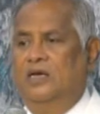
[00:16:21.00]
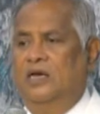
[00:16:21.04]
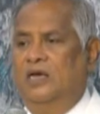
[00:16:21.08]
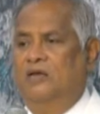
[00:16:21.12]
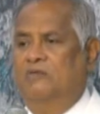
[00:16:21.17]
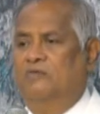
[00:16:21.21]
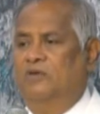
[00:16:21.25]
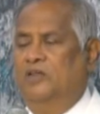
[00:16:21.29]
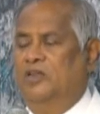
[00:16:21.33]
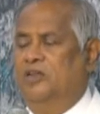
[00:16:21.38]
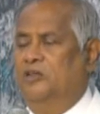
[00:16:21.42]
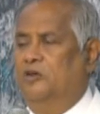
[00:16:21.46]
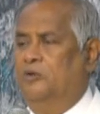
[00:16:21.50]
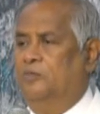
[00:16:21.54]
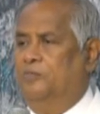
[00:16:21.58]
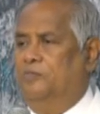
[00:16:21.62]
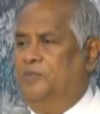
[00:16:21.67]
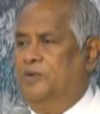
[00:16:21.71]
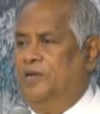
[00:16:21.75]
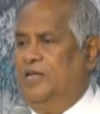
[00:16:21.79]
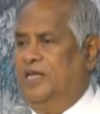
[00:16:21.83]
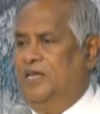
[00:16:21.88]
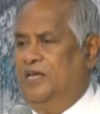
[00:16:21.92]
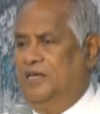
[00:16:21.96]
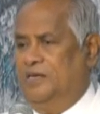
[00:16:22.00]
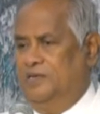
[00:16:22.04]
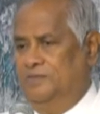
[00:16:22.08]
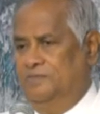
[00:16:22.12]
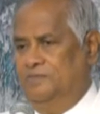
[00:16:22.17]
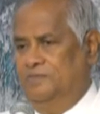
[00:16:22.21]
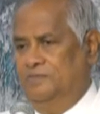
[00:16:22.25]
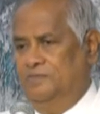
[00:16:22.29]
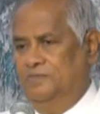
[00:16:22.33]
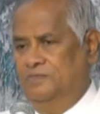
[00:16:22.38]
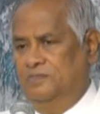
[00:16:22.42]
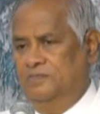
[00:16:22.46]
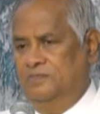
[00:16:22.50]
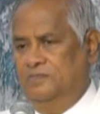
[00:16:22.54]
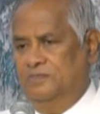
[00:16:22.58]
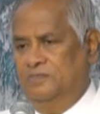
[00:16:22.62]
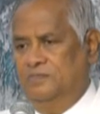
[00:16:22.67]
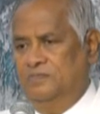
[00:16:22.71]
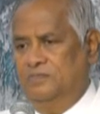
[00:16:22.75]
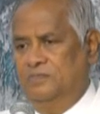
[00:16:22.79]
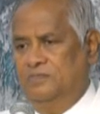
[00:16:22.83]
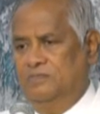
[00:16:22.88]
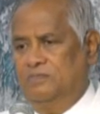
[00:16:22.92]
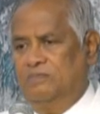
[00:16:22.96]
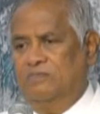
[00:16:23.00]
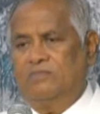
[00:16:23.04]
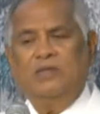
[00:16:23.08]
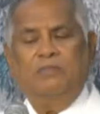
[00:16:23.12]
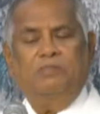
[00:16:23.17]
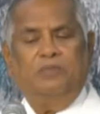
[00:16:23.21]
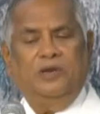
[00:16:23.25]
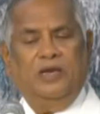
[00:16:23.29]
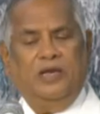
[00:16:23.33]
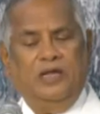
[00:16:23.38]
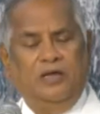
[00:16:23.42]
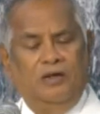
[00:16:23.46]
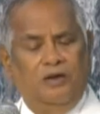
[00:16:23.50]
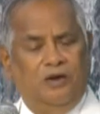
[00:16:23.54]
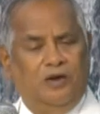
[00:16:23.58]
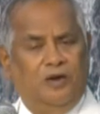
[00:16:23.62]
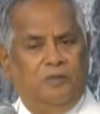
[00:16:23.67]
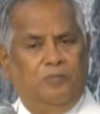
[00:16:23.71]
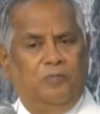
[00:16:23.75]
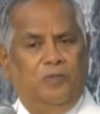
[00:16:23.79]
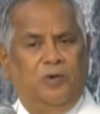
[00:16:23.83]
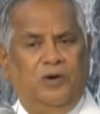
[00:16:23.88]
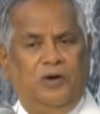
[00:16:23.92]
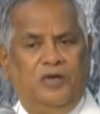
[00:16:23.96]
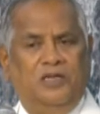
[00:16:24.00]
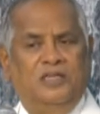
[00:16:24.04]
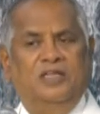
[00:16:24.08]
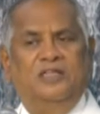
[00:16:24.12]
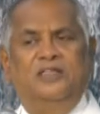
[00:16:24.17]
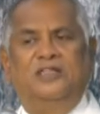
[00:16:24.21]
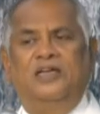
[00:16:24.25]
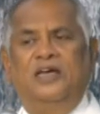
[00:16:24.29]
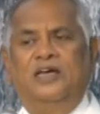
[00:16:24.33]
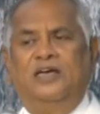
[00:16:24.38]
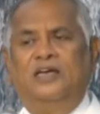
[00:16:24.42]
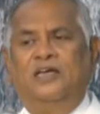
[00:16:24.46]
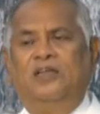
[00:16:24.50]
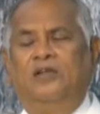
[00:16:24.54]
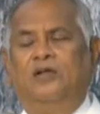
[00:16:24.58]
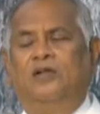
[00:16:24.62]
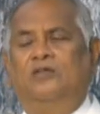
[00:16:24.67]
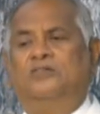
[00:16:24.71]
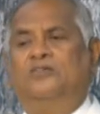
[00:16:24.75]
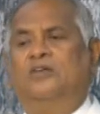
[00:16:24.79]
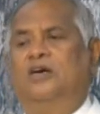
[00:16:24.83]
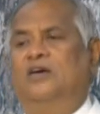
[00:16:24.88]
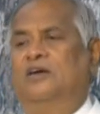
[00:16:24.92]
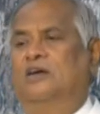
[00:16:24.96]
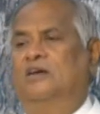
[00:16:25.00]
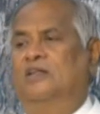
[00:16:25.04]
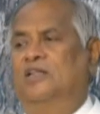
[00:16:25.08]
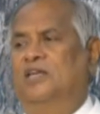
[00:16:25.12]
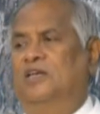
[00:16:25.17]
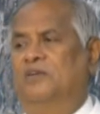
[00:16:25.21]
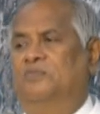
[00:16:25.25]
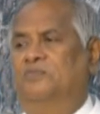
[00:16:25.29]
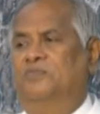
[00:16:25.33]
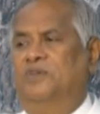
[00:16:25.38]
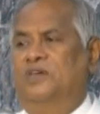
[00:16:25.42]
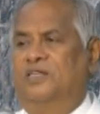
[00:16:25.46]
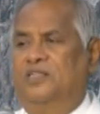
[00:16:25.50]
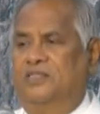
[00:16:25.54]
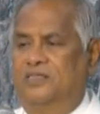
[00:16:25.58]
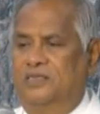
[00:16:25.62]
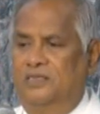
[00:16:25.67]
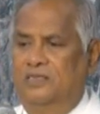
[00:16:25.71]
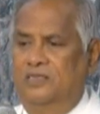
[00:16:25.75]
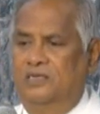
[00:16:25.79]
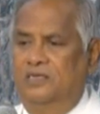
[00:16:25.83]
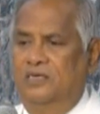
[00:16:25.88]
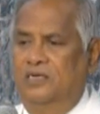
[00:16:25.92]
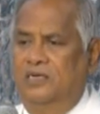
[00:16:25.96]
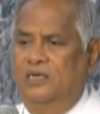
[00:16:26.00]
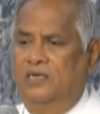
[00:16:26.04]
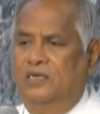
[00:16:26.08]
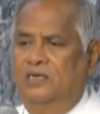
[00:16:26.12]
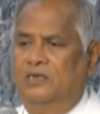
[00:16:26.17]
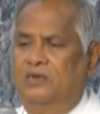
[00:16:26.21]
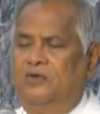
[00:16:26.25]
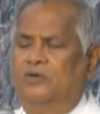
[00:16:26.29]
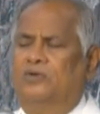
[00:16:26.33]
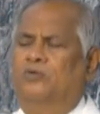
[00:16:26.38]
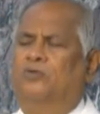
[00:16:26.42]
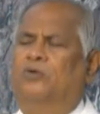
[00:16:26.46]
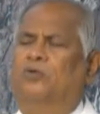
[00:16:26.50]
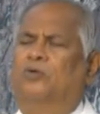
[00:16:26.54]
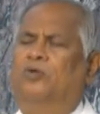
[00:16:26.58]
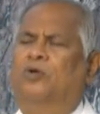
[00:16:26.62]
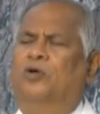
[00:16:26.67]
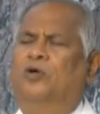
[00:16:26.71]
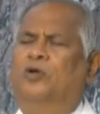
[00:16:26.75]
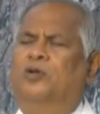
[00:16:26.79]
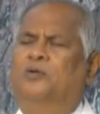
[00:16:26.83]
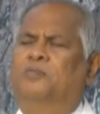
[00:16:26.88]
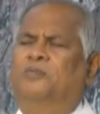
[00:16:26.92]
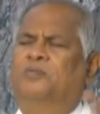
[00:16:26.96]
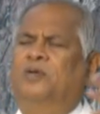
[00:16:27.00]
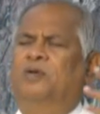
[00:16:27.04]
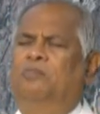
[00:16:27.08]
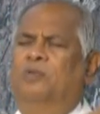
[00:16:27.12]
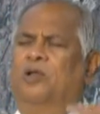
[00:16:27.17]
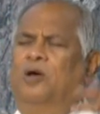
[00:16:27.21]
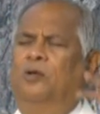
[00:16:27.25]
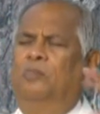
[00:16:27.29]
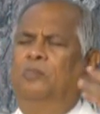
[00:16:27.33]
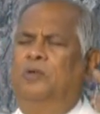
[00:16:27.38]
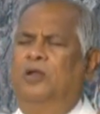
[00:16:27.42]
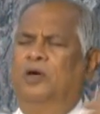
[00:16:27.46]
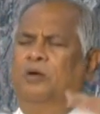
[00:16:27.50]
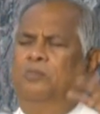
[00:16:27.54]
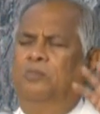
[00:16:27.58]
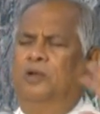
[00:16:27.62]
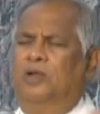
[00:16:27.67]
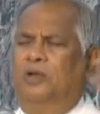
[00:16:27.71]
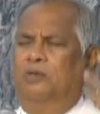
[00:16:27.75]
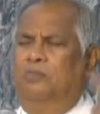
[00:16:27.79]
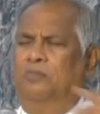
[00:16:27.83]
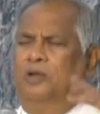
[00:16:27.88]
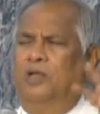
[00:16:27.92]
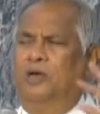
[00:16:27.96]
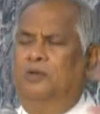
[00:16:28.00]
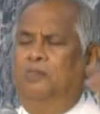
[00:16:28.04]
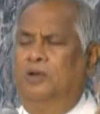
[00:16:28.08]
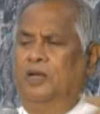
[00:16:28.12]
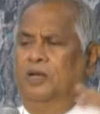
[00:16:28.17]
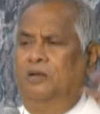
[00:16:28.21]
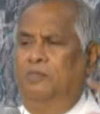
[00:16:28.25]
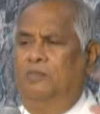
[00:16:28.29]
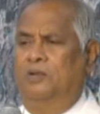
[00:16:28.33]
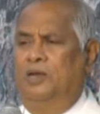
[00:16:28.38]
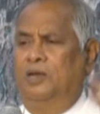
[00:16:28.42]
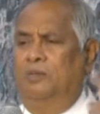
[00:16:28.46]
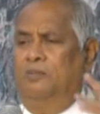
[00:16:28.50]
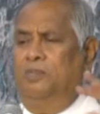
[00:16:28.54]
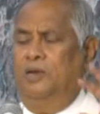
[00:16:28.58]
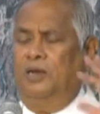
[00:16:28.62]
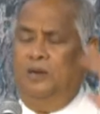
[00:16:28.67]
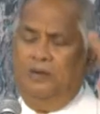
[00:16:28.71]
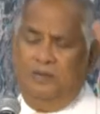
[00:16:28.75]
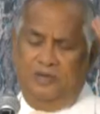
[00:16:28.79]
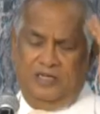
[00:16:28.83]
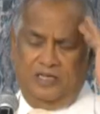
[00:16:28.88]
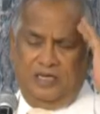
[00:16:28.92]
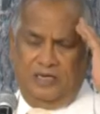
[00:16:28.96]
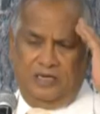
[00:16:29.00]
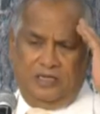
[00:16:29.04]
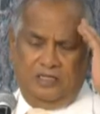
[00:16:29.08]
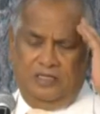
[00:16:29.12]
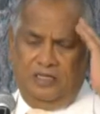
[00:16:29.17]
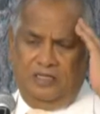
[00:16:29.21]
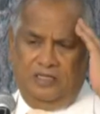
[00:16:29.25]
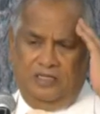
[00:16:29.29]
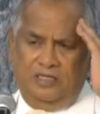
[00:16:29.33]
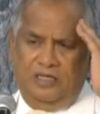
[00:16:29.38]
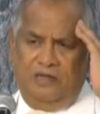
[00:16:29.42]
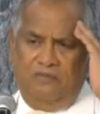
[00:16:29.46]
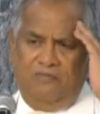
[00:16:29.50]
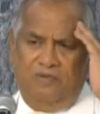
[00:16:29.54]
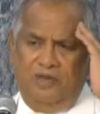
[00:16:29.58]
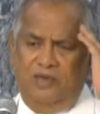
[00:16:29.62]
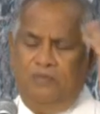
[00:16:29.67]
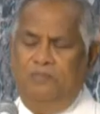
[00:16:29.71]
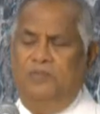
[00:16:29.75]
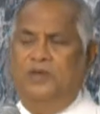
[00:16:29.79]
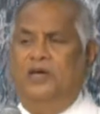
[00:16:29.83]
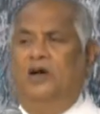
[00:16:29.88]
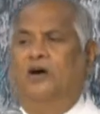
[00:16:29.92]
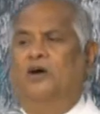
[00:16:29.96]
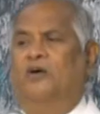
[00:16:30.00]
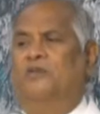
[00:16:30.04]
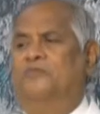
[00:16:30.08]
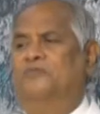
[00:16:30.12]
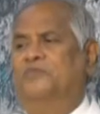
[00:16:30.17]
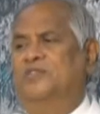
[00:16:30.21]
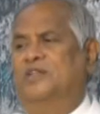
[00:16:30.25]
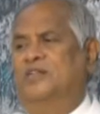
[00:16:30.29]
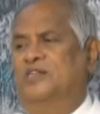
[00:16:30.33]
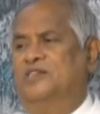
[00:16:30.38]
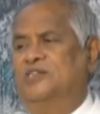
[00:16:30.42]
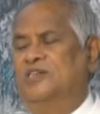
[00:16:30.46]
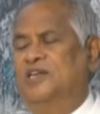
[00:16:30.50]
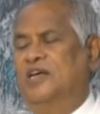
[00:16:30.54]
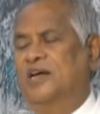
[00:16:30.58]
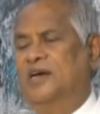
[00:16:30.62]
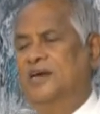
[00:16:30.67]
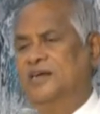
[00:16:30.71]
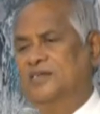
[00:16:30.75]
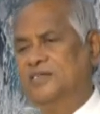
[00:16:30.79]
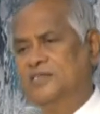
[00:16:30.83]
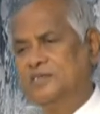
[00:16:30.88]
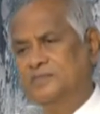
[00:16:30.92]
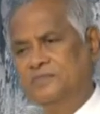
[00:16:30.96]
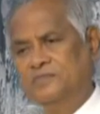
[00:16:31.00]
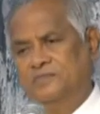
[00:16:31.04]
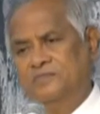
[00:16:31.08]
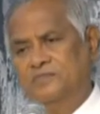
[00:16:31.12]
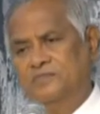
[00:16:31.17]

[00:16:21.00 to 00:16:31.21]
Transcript: And when you pray, pray on a point that they can also agree with. Don't go on praying blah blah blah blah blah blah blah. They, they, they will be off the track.